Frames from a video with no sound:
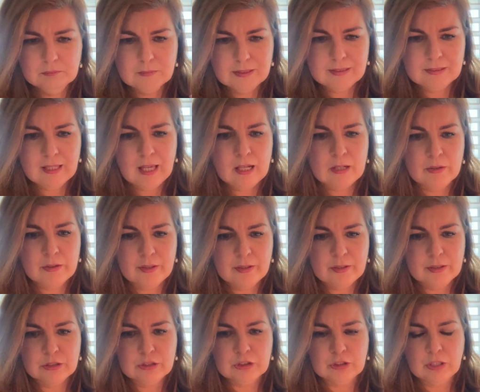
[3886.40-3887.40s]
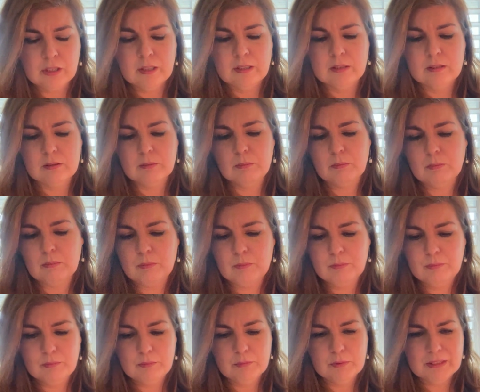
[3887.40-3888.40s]
Saturn there conjunct,
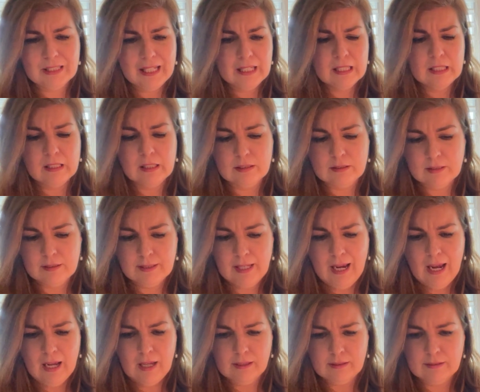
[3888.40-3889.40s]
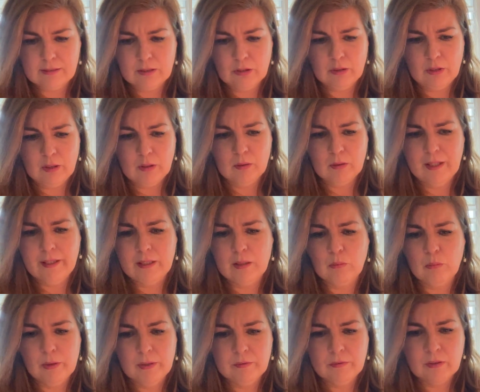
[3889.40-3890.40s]
taking it to task, you know, like
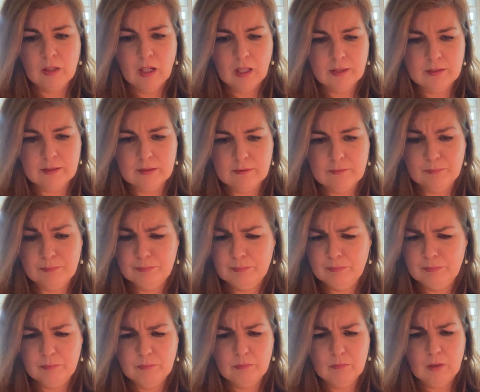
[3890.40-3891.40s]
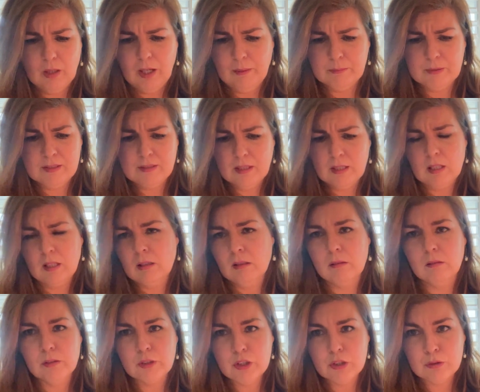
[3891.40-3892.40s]
we've got to, I'm seeing
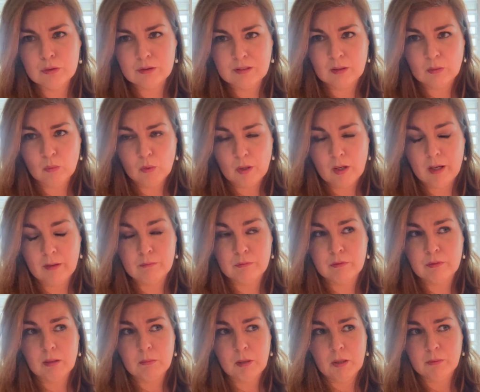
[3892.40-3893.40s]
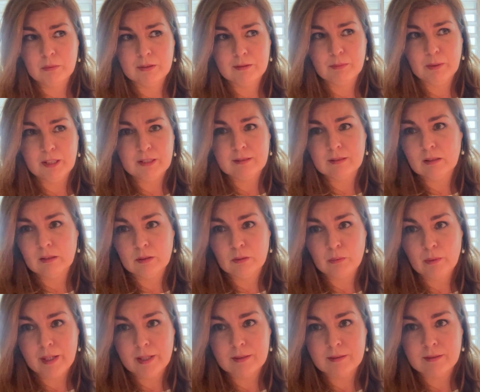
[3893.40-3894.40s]
in Houston where I'm from, I was basically
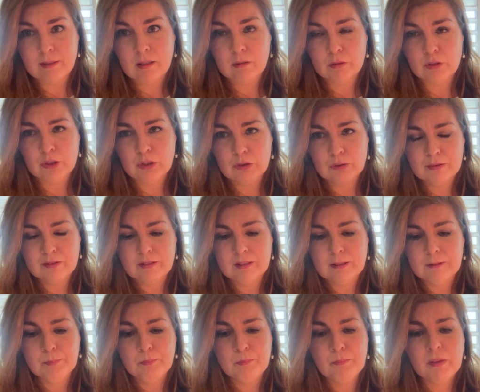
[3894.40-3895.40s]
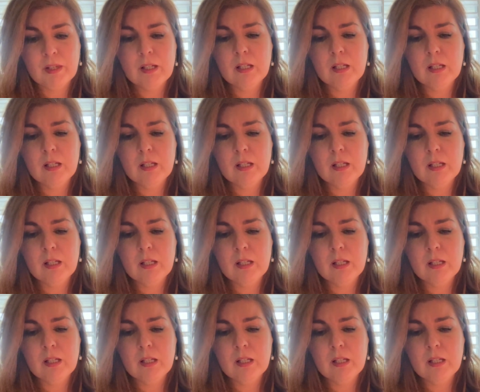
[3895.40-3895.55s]
raised out in Houston.